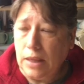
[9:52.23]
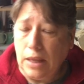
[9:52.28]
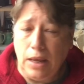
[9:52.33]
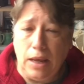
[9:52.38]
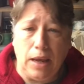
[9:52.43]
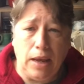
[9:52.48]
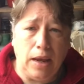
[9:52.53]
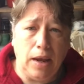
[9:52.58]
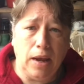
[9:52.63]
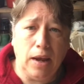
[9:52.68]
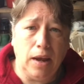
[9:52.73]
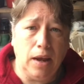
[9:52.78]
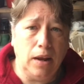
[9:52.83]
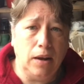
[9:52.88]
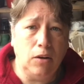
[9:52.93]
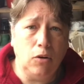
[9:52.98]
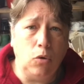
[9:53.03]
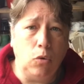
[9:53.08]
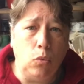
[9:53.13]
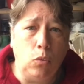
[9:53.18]

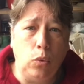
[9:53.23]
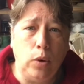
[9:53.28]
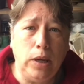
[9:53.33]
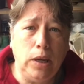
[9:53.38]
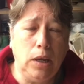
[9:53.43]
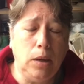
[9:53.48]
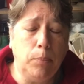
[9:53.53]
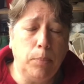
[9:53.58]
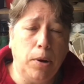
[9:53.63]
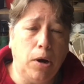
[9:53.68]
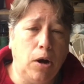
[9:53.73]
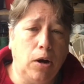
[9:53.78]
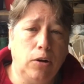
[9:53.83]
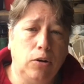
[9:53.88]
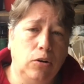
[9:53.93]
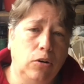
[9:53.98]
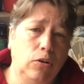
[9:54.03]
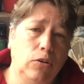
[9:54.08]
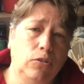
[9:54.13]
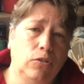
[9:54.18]
And we
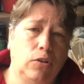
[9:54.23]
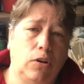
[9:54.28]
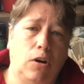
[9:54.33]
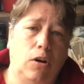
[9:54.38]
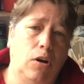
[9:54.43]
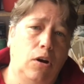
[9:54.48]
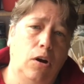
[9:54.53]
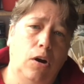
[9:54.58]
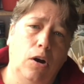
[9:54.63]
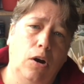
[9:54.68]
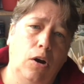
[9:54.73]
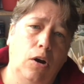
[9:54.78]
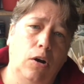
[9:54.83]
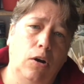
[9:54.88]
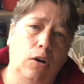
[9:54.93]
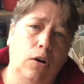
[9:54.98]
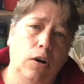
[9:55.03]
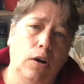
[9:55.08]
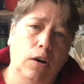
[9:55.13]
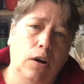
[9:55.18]
potters
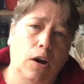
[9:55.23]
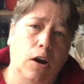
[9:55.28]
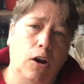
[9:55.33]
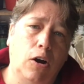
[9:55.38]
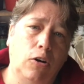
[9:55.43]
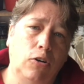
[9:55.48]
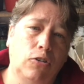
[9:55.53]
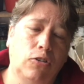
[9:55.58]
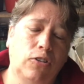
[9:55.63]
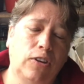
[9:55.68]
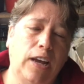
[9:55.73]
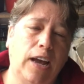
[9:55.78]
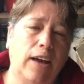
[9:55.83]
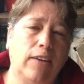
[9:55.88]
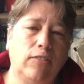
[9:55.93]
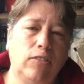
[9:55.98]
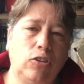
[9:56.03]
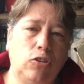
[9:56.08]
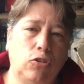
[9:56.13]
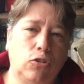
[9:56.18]
are
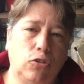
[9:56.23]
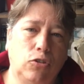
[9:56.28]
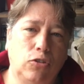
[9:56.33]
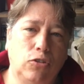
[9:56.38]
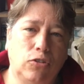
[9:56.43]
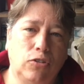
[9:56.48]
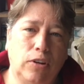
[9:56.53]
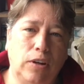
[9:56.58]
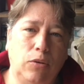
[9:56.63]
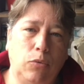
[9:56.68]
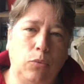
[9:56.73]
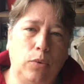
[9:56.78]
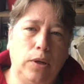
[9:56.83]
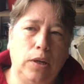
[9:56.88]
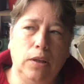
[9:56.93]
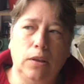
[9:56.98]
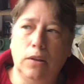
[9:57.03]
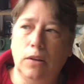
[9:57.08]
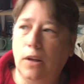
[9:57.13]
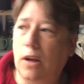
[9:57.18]
scavengers, and we
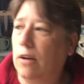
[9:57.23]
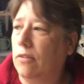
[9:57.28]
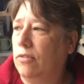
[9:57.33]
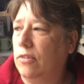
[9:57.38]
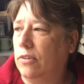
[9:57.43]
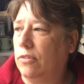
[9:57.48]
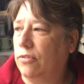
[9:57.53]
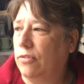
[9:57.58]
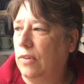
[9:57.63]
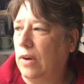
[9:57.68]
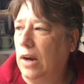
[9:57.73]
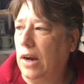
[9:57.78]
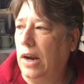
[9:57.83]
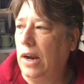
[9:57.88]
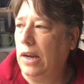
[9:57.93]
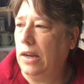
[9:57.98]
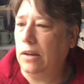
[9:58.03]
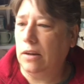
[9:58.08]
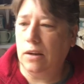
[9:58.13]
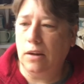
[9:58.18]
love to
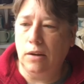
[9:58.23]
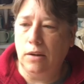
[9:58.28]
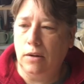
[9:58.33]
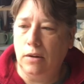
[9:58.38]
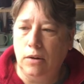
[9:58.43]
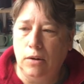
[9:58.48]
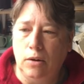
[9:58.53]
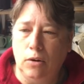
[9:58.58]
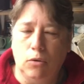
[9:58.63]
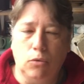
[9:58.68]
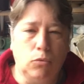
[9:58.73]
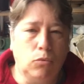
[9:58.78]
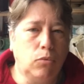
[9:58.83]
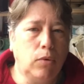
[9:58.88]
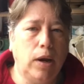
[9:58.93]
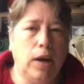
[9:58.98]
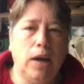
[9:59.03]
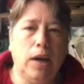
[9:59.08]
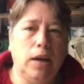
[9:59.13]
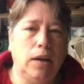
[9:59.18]
find
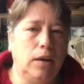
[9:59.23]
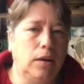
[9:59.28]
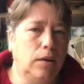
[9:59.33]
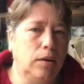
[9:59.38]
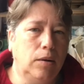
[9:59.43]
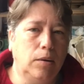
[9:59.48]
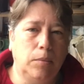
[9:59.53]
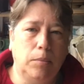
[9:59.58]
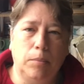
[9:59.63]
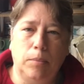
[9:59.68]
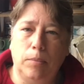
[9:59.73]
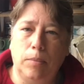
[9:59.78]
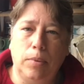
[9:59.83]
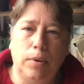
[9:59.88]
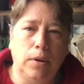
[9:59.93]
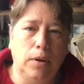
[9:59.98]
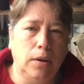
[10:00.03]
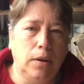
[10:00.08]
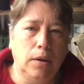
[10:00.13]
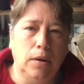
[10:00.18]
random
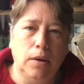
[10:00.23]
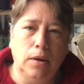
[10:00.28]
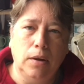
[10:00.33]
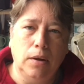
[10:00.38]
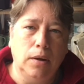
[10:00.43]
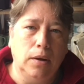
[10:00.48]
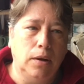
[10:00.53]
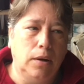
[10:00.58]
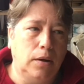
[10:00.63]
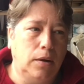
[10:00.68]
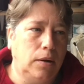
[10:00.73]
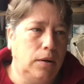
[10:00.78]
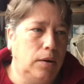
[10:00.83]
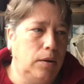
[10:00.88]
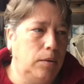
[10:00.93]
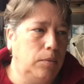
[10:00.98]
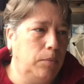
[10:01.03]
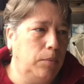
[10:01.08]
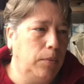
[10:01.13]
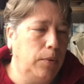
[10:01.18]

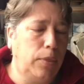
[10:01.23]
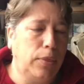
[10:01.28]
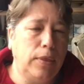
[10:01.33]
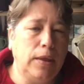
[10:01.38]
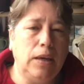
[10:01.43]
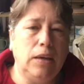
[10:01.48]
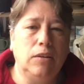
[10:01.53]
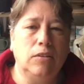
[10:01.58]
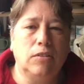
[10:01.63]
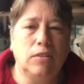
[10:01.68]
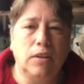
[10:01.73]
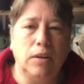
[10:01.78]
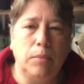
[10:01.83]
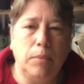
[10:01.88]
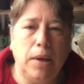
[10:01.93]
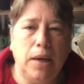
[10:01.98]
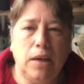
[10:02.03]
things that make